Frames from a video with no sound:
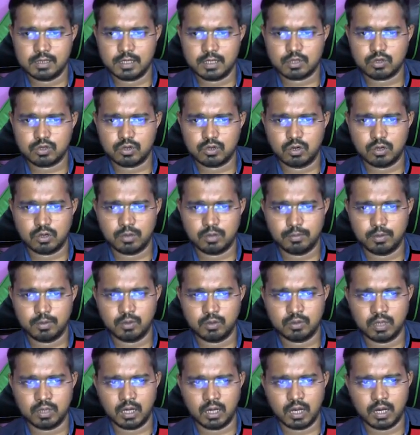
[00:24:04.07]
let's talk
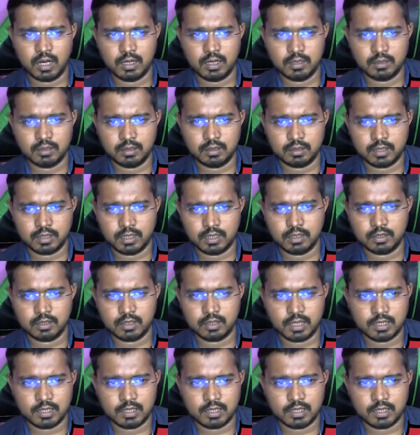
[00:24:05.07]
about the another thing